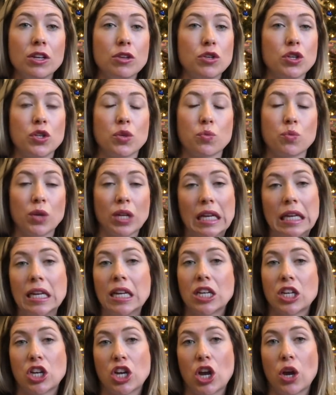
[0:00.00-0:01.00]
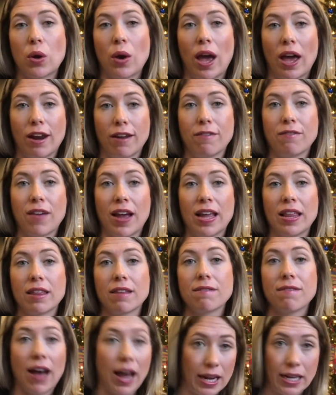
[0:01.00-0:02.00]
You just really need to know how to find
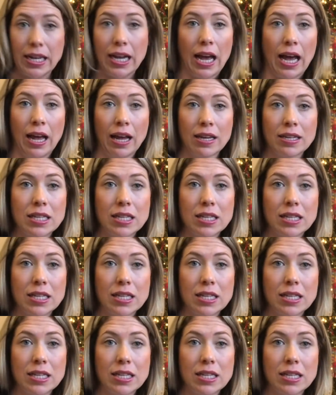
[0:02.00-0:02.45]
the vodka.